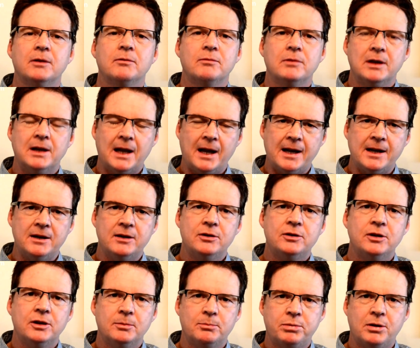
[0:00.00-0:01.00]
relate
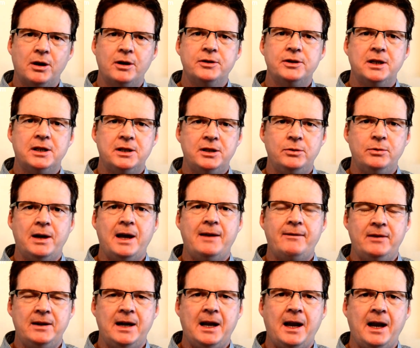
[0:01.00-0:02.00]
to the project you
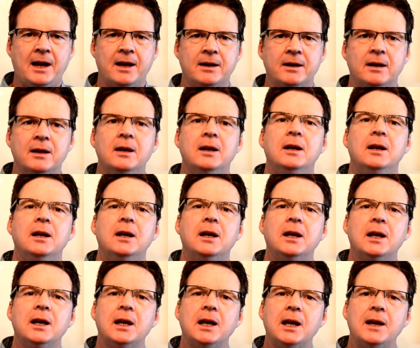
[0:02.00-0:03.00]
have in hand.
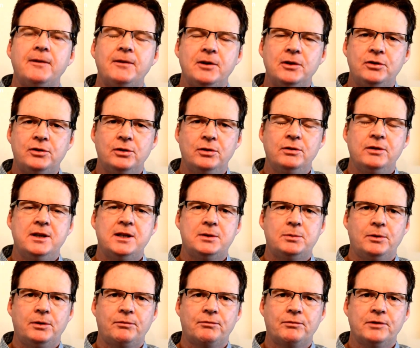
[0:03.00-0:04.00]
If you do
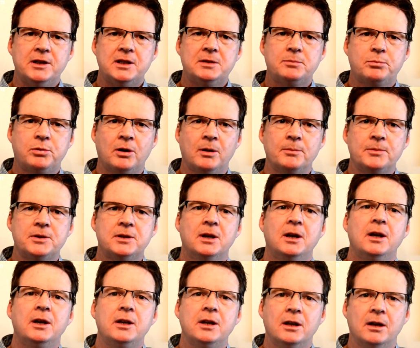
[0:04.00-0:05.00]
this with risk prompts,
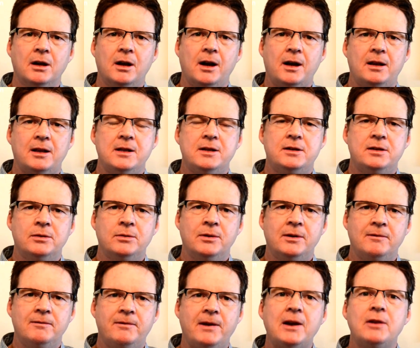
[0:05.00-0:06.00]
you're likely to
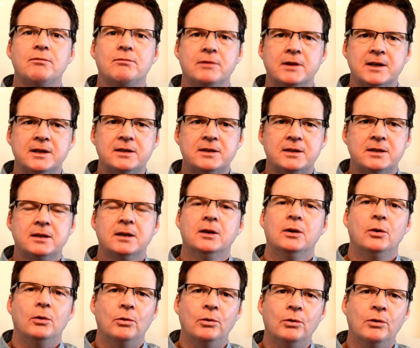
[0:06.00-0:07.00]
invent risks
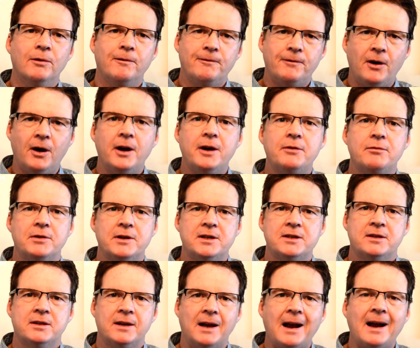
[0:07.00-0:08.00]
or find
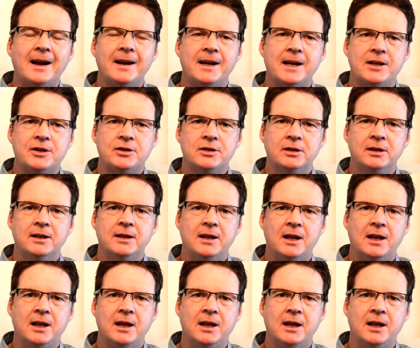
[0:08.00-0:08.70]
risks that aren't actually